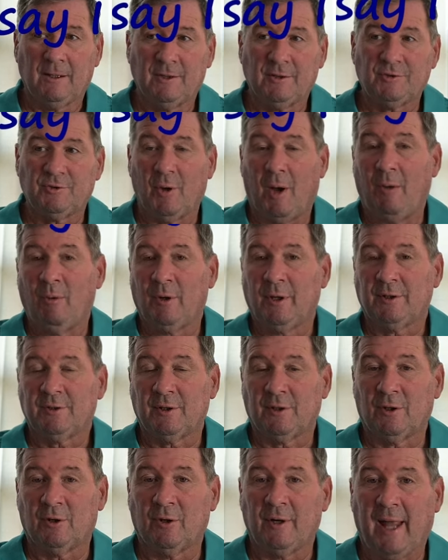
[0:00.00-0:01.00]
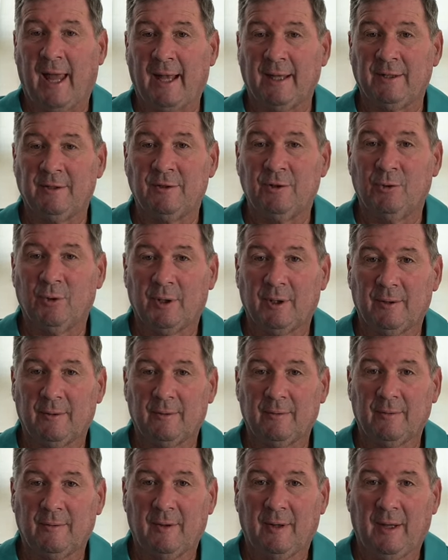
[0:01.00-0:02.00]
So I wanted to learn how to do it.
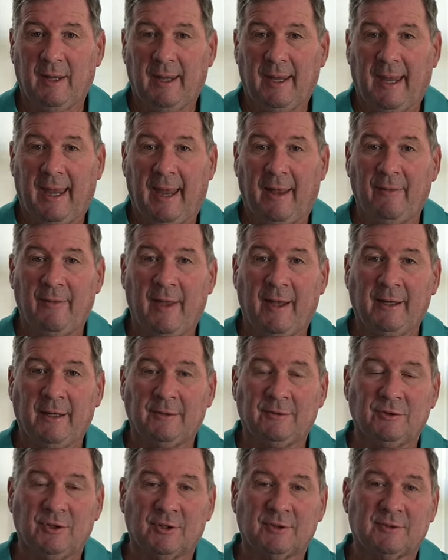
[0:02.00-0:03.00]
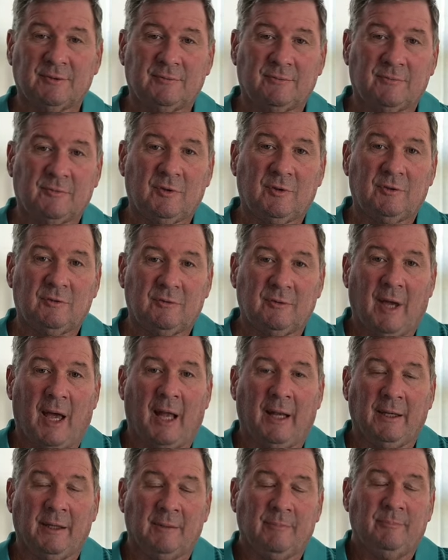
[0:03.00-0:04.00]
And then it just
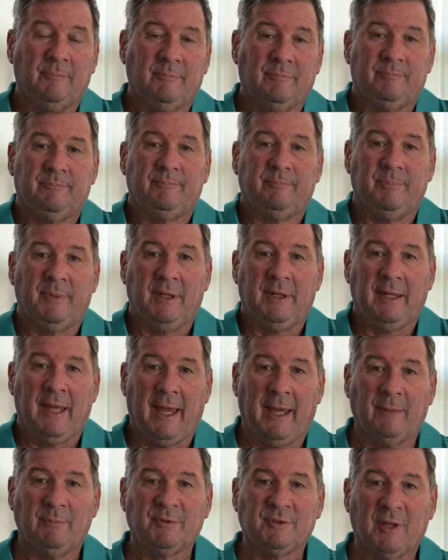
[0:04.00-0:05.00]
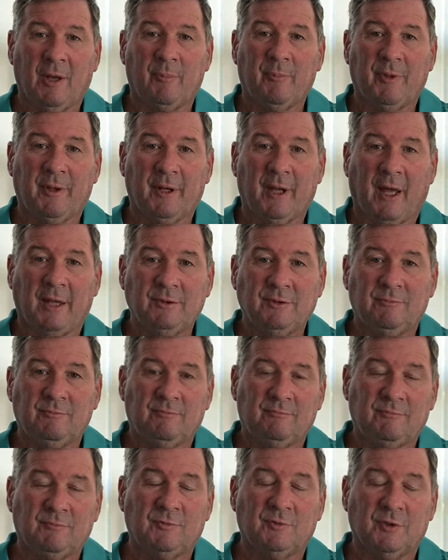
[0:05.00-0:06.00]
kind of became something I
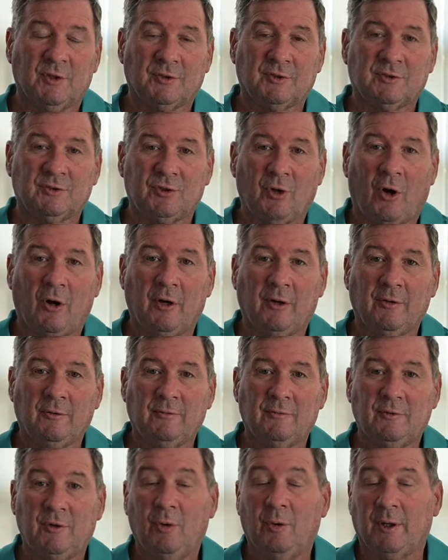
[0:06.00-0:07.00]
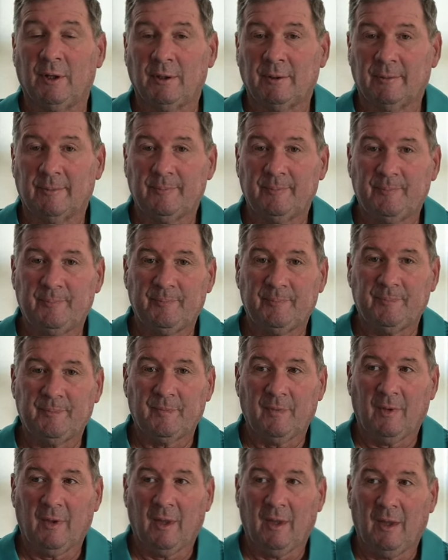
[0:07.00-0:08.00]
just started doing.
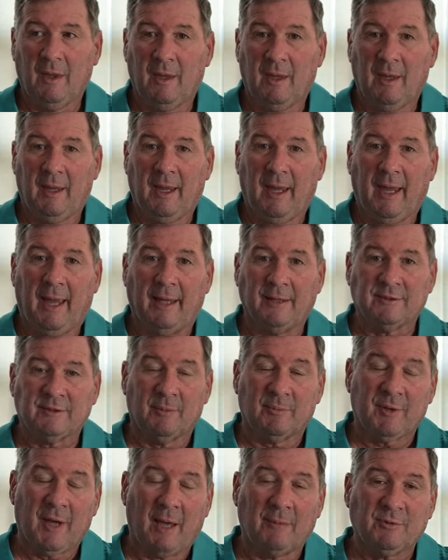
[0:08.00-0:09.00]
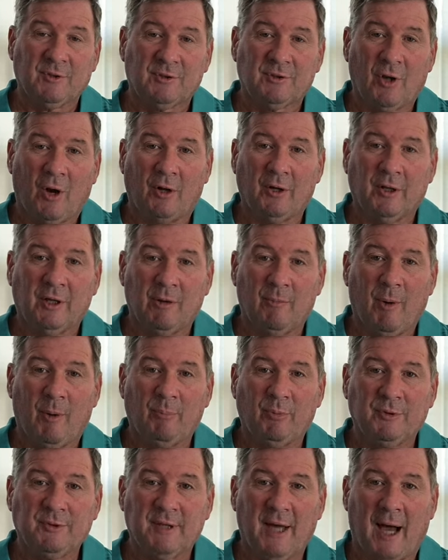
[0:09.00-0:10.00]
And sometimes it's hard to come
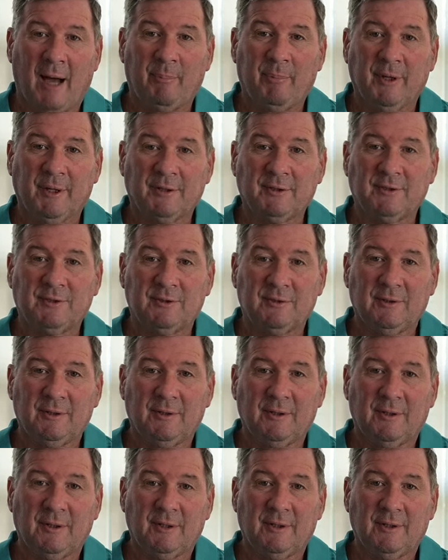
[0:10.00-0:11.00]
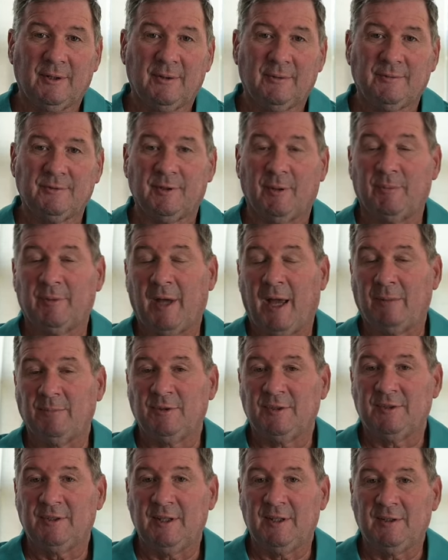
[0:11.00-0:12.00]
up with topics.
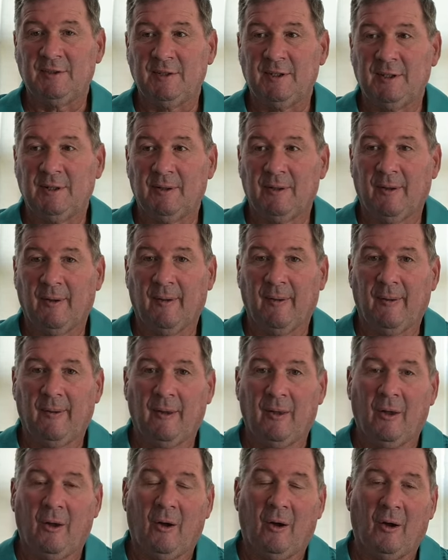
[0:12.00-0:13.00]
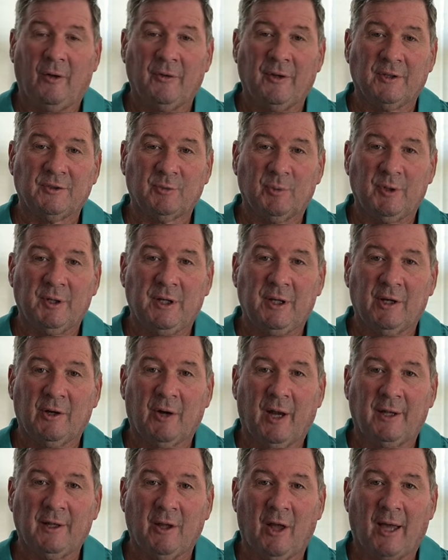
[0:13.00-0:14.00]
Sometimes it's easy. On this one here,
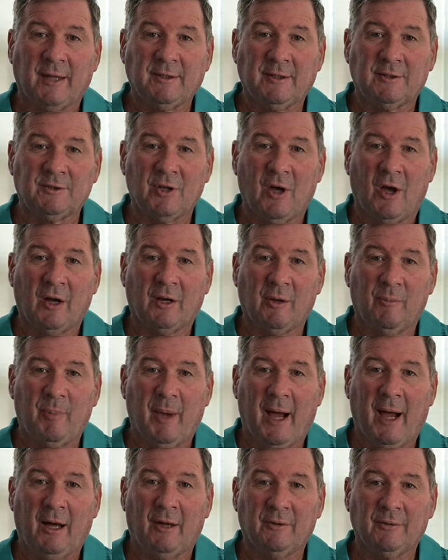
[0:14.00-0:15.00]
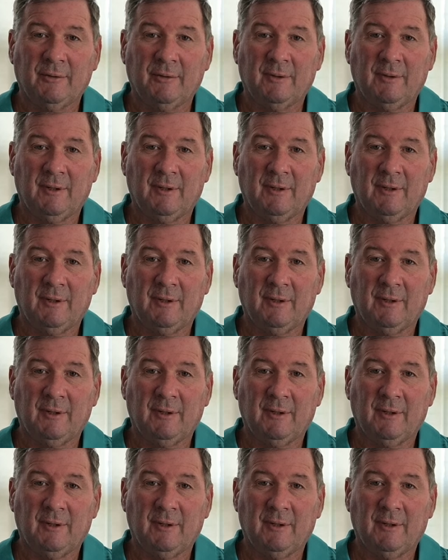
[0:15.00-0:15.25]
I'd like to talk about